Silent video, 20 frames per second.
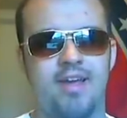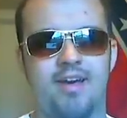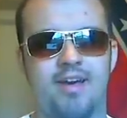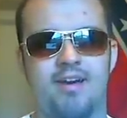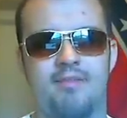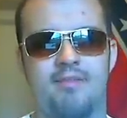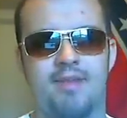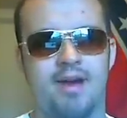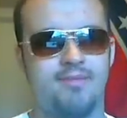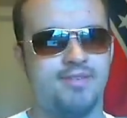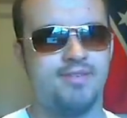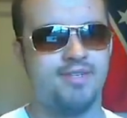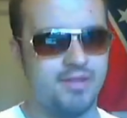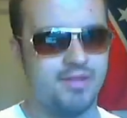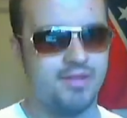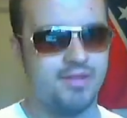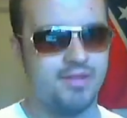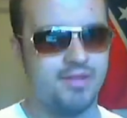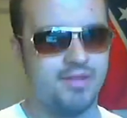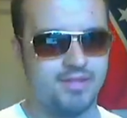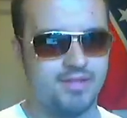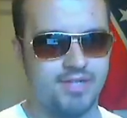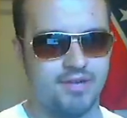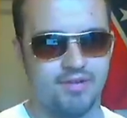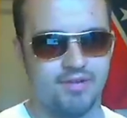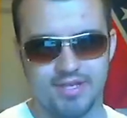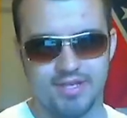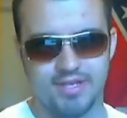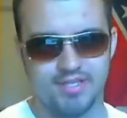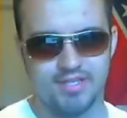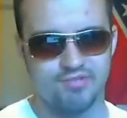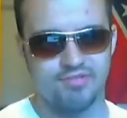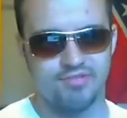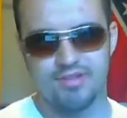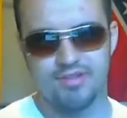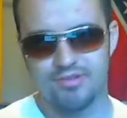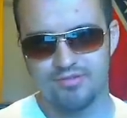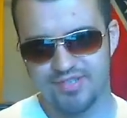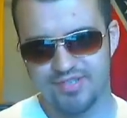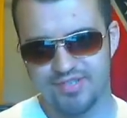I'm just a military history
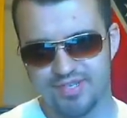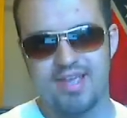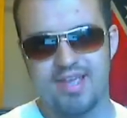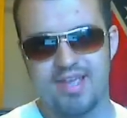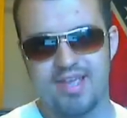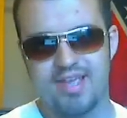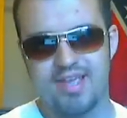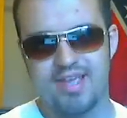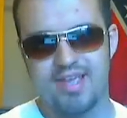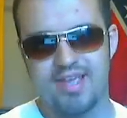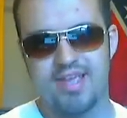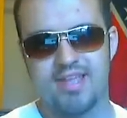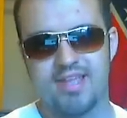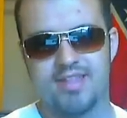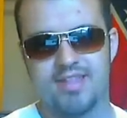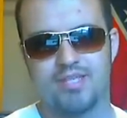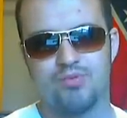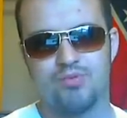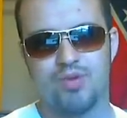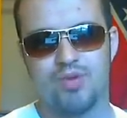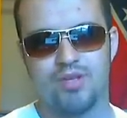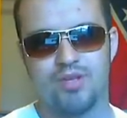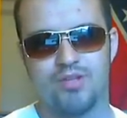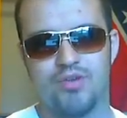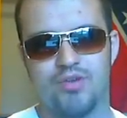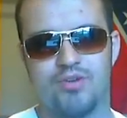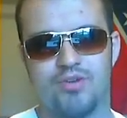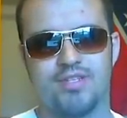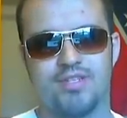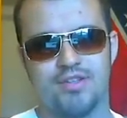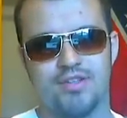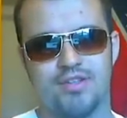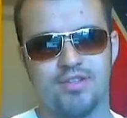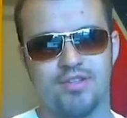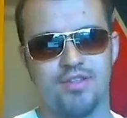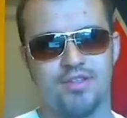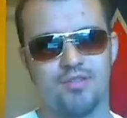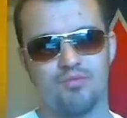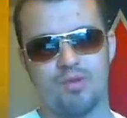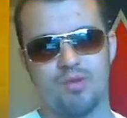enthusiast. That's why you'll notice, other
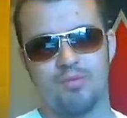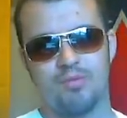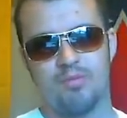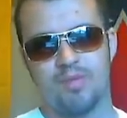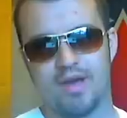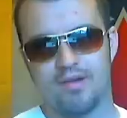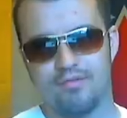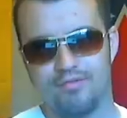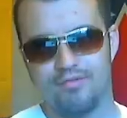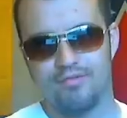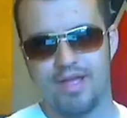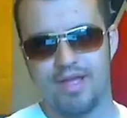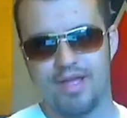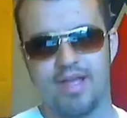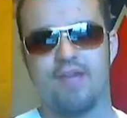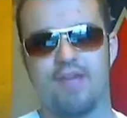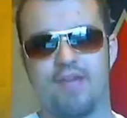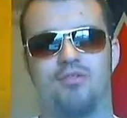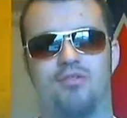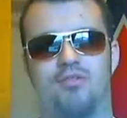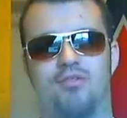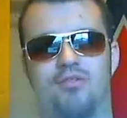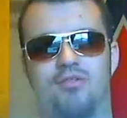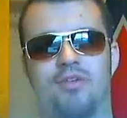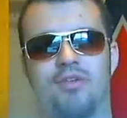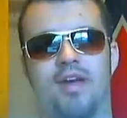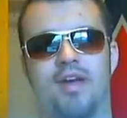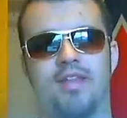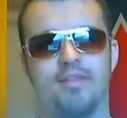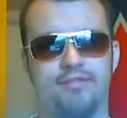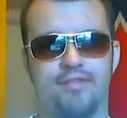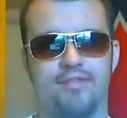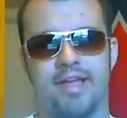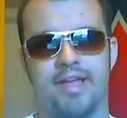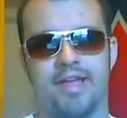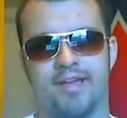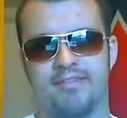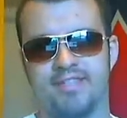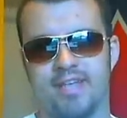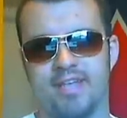than the rebel battle flag, I've also got the
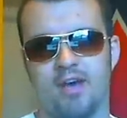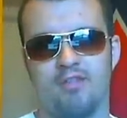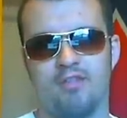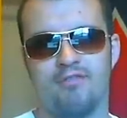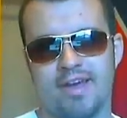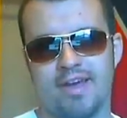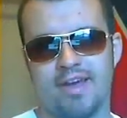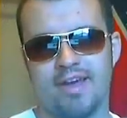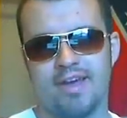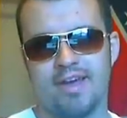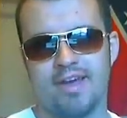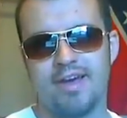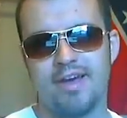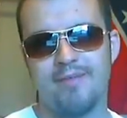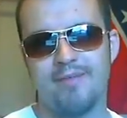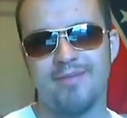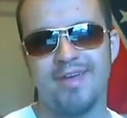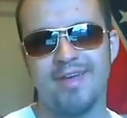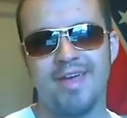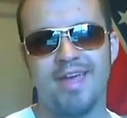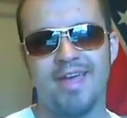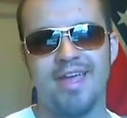flag of South Vietnam.